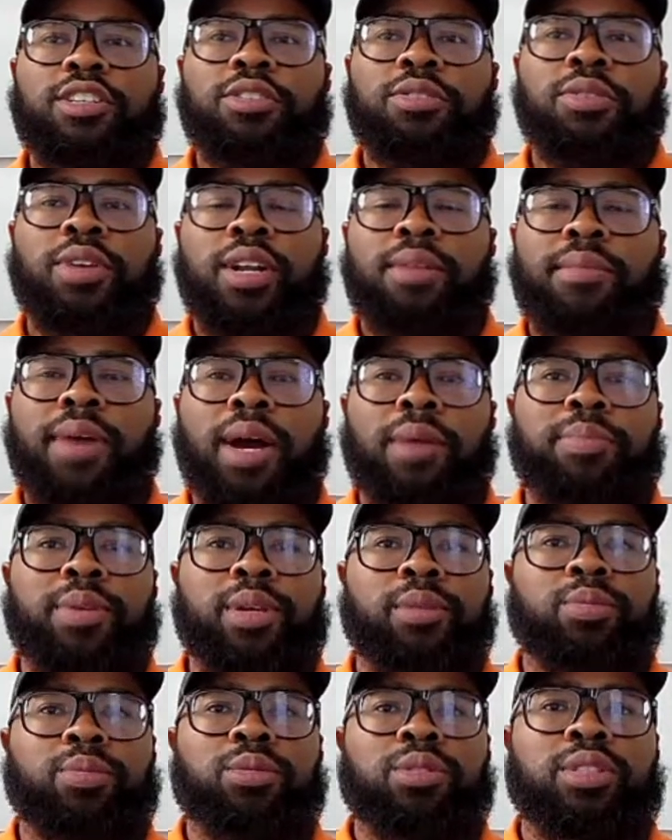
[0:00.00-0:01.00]
one of my
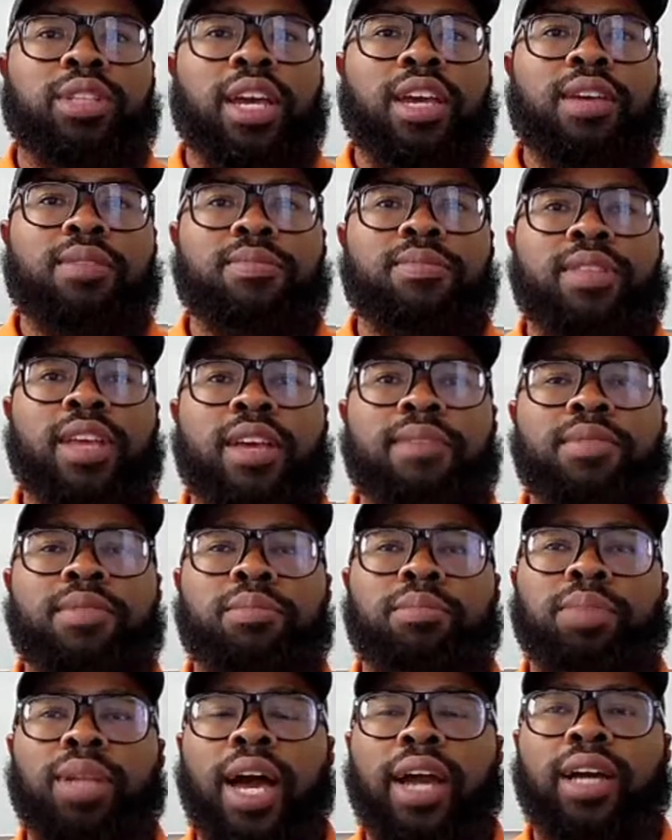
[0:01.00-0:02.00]
people's, they've
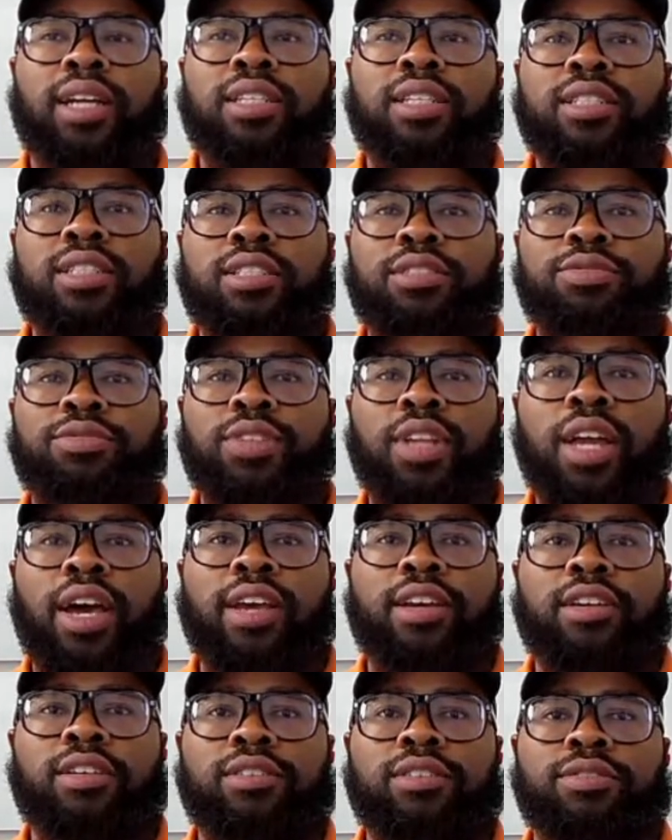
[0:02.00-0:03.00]
been blacklisted for
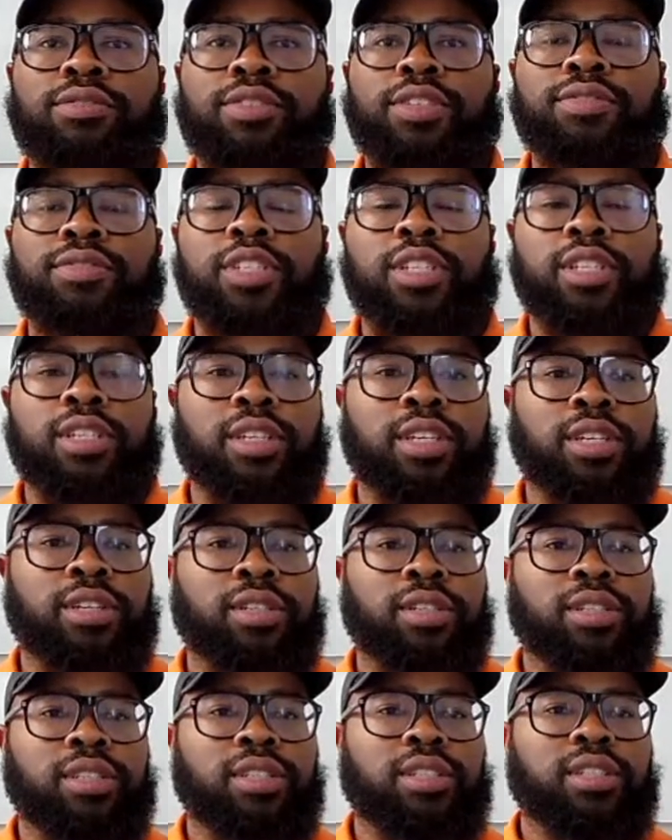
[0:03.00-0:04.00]
like 15
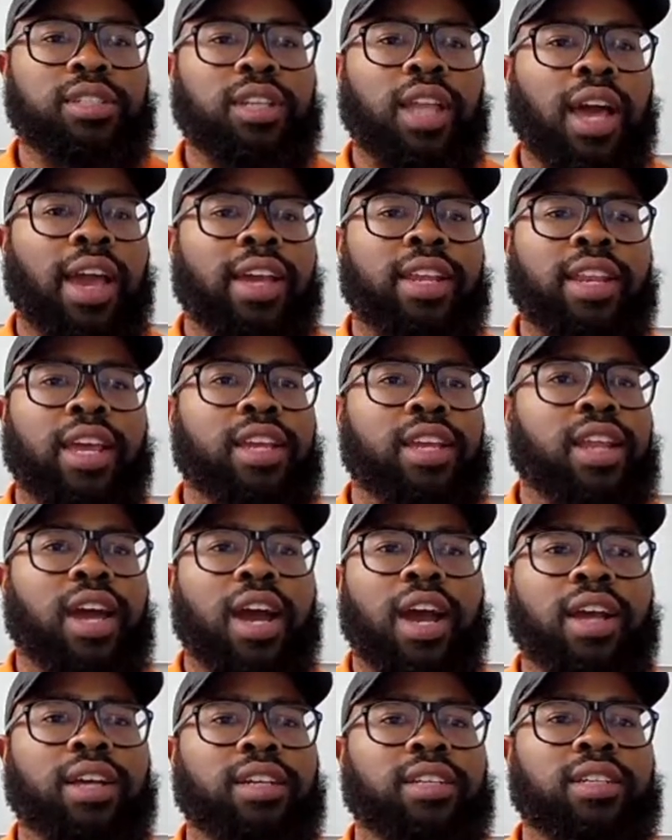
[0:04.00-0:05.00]
years. Like, and they
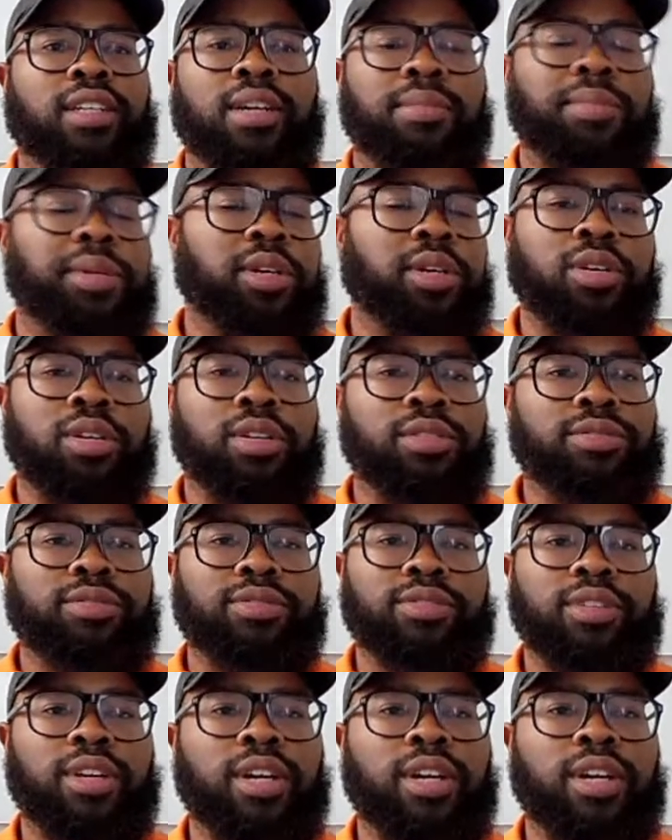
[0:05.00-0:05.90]
not coming off